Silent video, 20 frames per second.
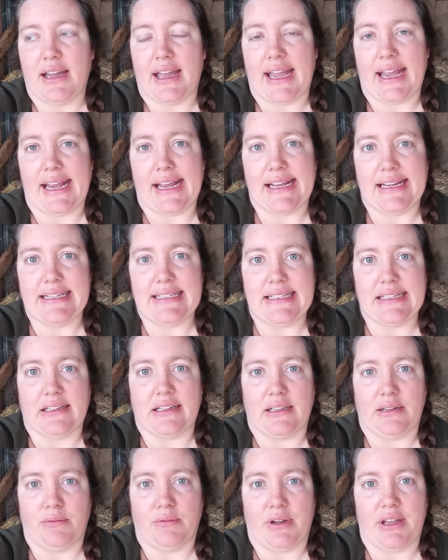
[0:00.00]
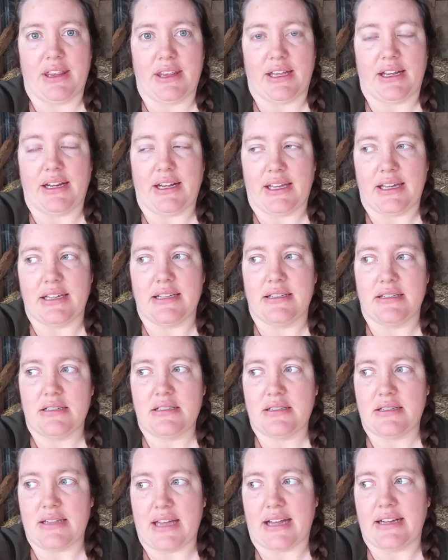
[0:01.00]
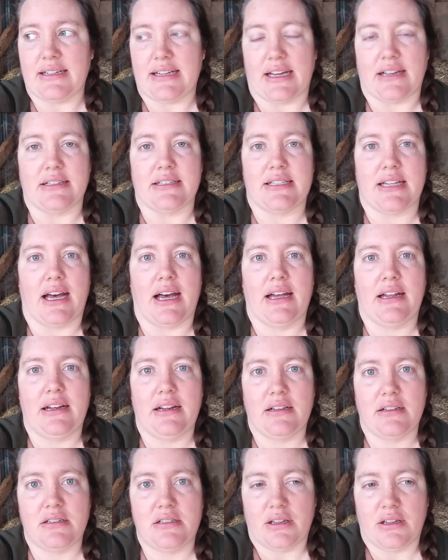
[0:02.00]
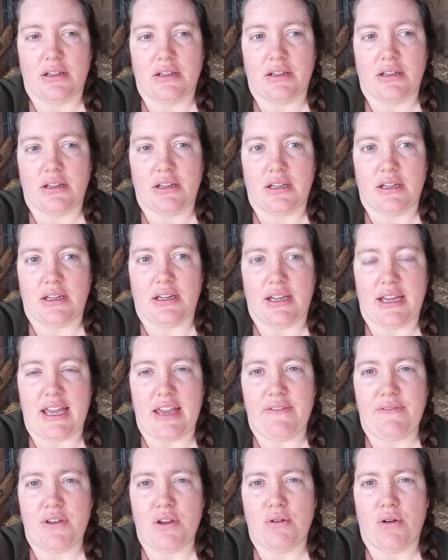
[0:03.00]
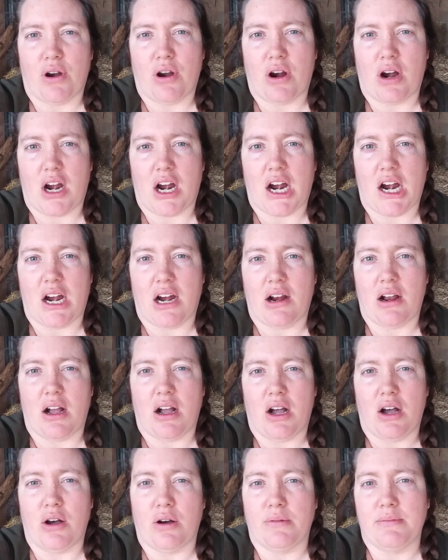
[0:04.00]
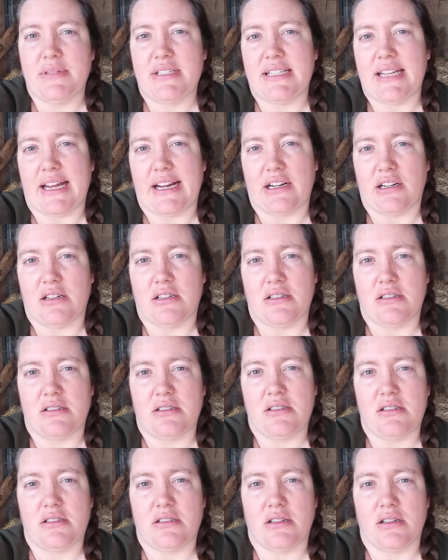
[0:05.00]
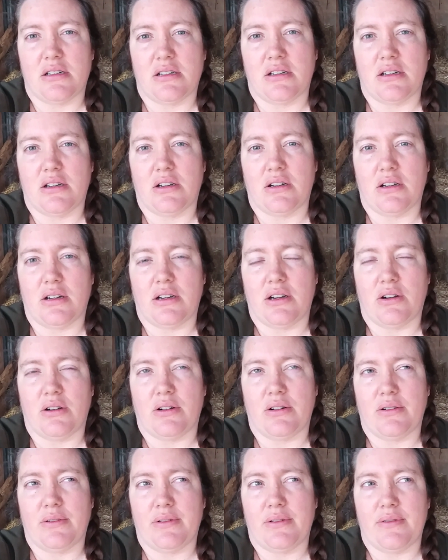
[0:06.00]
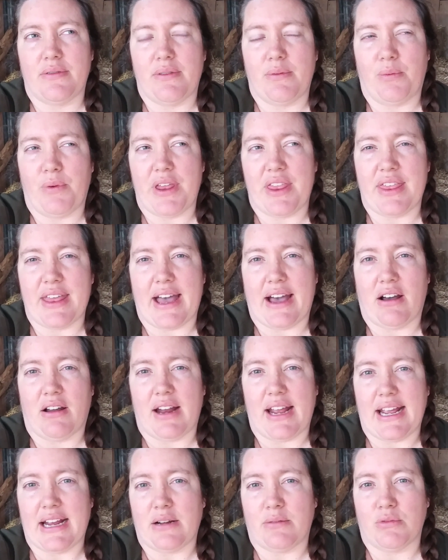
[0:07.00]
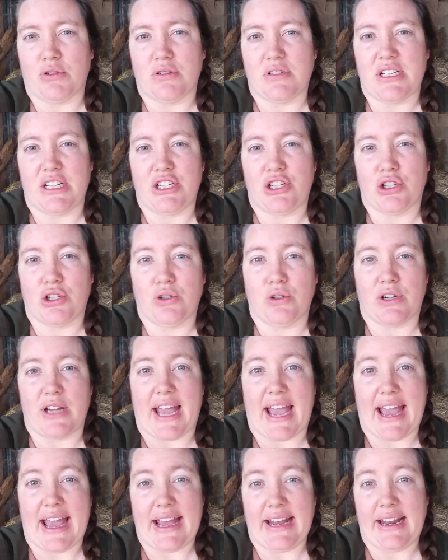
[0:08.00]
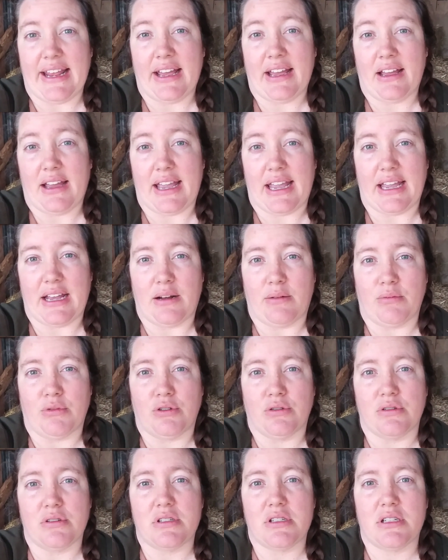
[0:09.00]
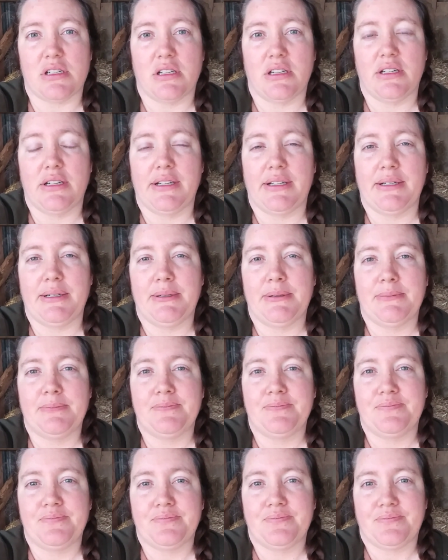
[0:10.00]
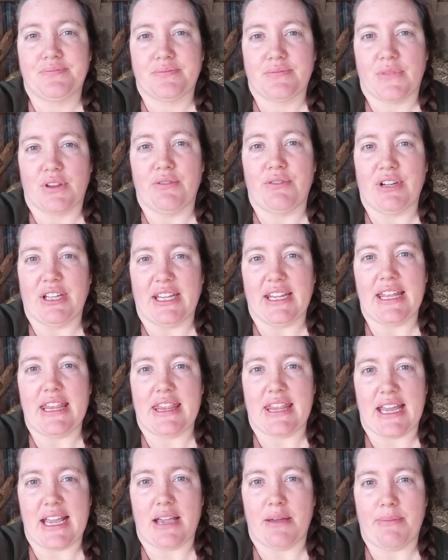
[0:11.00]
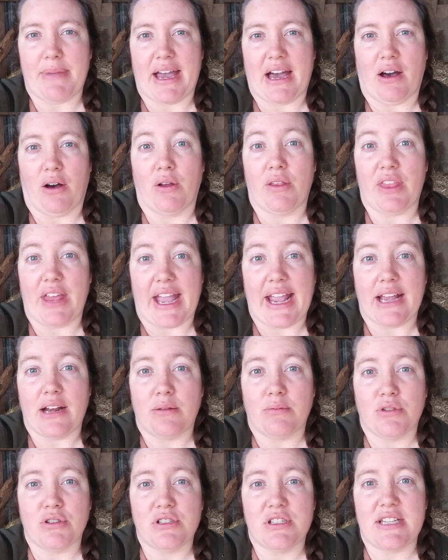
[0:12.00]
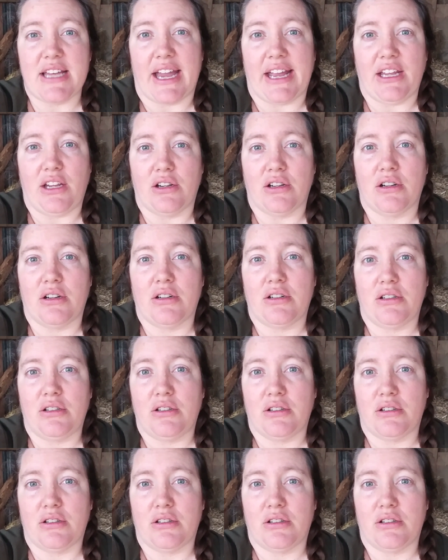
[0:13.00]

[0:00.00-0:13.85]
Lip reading: and dealing with it is that downside. If you are homesteaders without animals and you're going to add animals, really think about the animals that you're